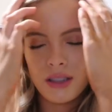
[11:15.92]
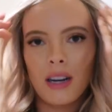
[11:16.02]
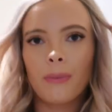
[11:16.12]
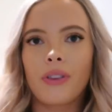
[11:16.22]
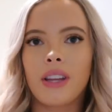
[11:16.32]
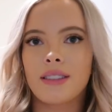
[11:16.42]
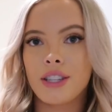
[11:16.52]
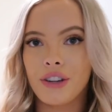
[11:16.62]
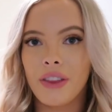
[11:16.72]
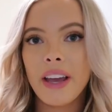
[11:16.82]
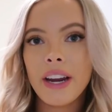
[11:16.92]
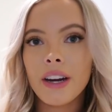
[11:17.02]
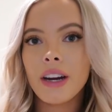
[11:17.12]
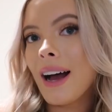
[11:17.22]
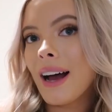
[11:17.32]
just a couple things here and
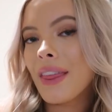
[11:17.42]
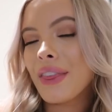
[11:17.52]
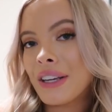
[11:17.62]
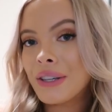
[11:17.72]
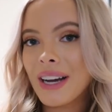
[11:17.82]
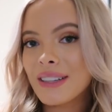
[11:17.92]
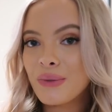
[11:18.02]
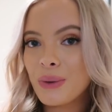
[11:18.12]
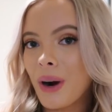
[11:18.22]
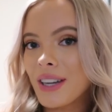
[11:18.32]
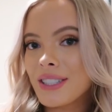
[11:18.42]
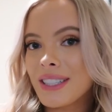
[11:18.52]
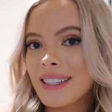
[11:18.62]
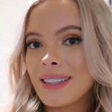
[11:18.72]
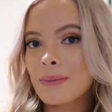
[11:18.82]
there. Thank you guys for
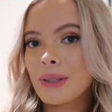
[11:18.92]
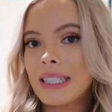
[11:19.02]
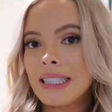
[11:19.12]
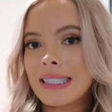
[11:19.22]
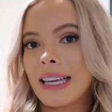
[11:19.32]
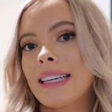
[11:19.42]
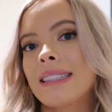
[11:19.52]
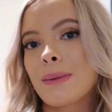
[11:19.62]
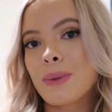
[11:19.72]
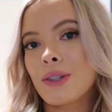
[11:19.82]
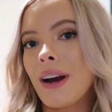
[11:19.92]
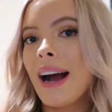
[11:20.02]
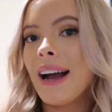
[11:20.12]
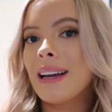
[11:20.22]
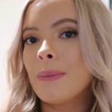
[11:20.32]
watching. Please like and
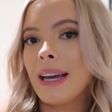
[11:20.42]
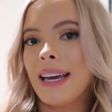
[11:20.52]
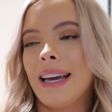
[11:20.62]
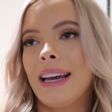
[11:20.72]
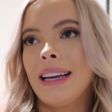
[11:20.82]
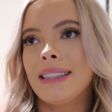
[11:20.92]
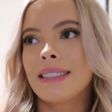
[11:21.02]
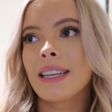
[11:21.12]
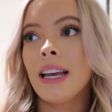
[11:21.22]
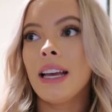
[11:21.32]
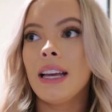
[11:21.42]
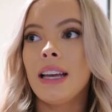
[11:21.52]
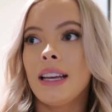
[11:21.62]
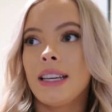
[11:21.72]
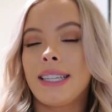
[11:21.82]
subscribe and
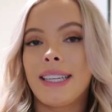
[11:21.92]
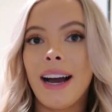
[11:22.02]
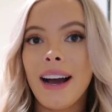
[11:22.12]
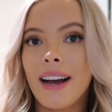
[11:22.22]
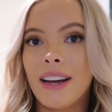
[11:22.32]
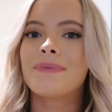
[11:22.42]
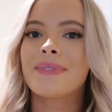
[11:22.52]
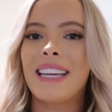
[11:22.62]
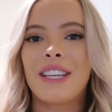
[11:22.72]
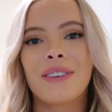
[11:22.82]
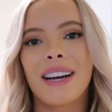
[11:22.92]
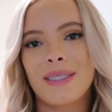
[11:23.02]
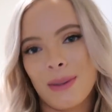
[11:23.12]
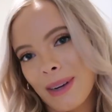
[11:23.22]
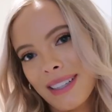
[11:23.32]
yeah, thank you
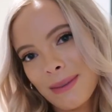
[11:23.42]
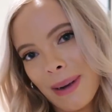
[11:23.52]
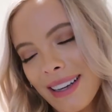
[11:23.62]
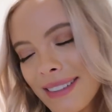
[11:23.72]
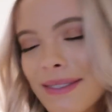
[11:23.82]
guys so much. Bye.